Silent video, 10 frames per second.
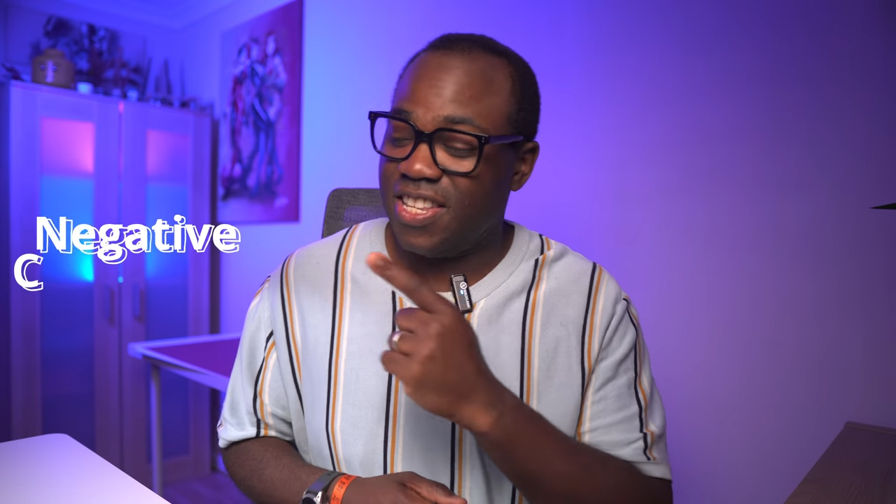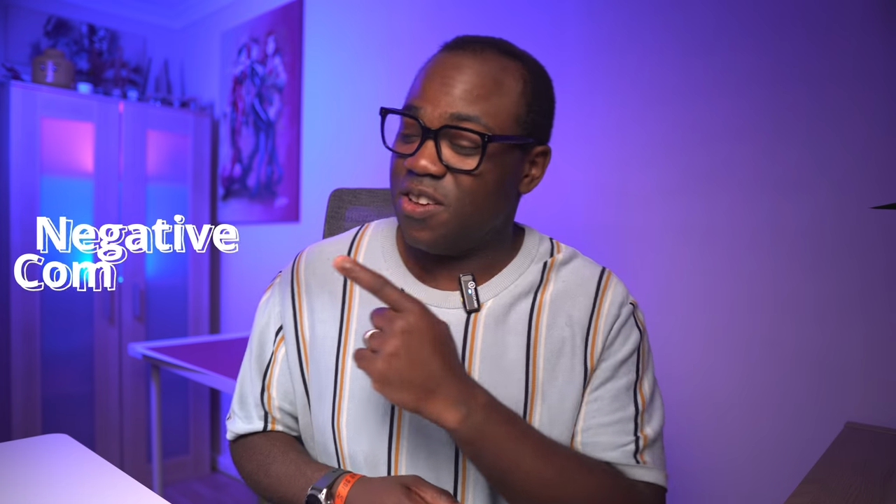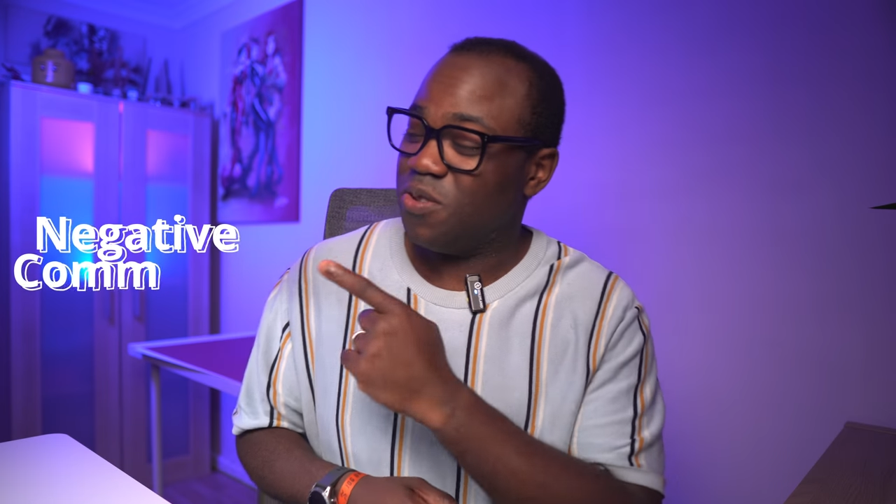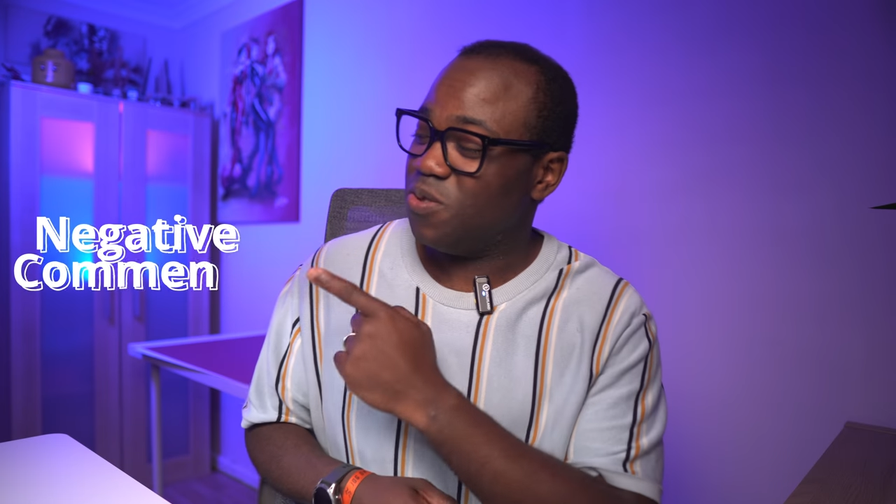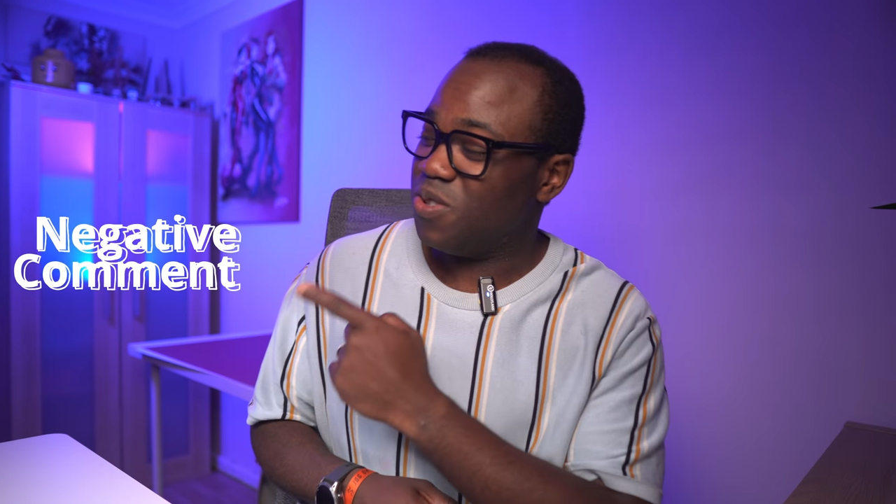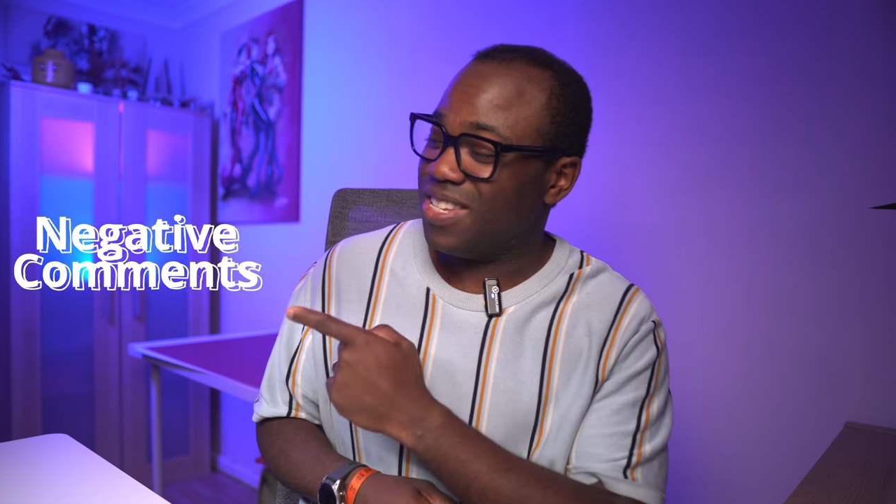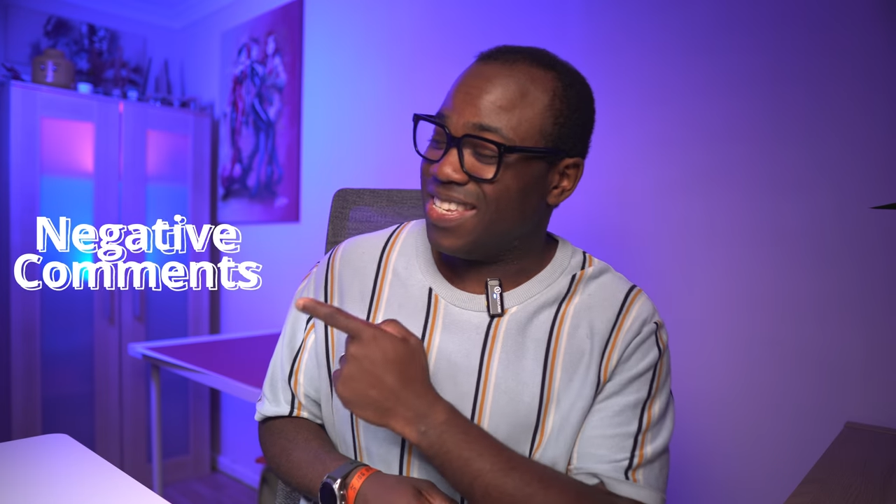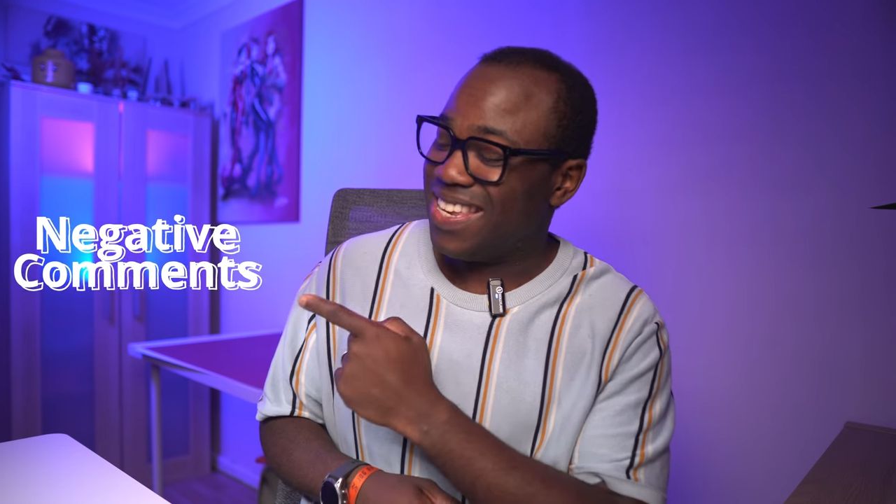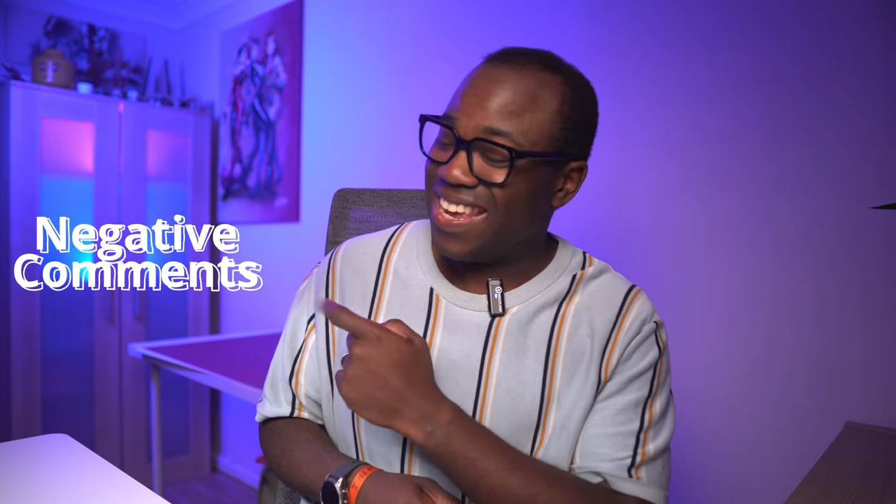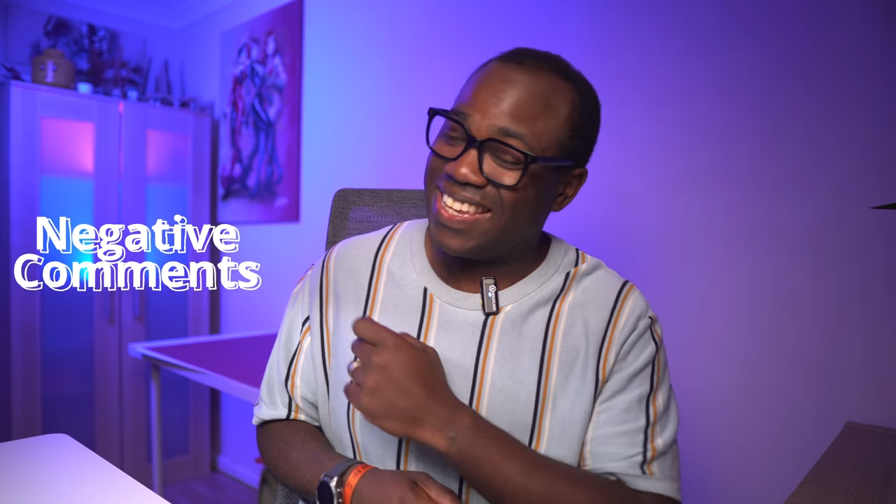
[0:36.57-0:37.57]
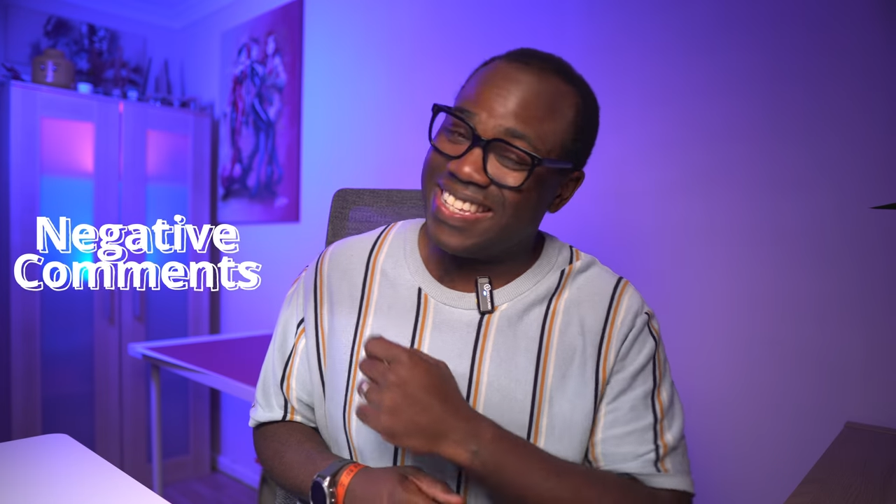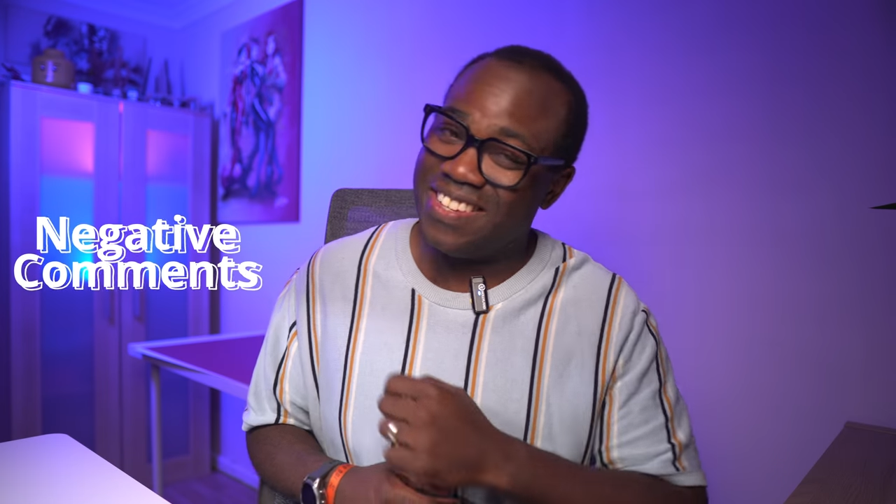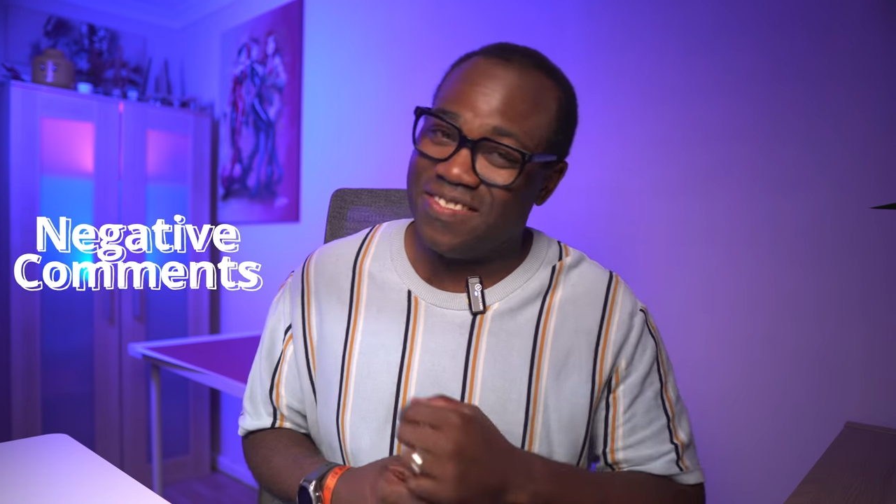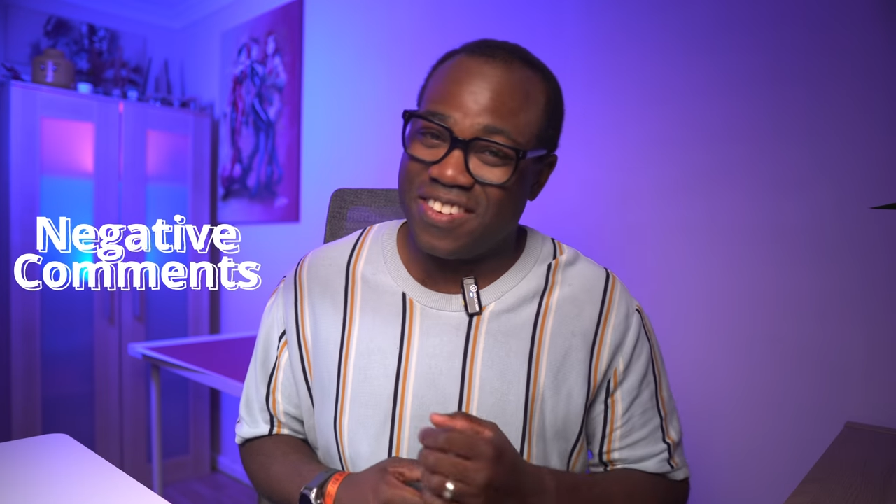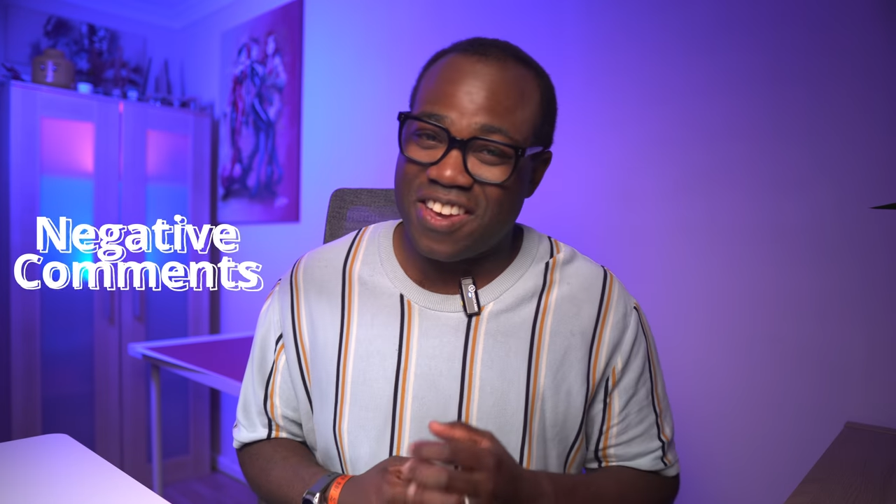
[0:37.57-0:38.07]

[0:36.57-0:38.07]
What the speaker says: those negative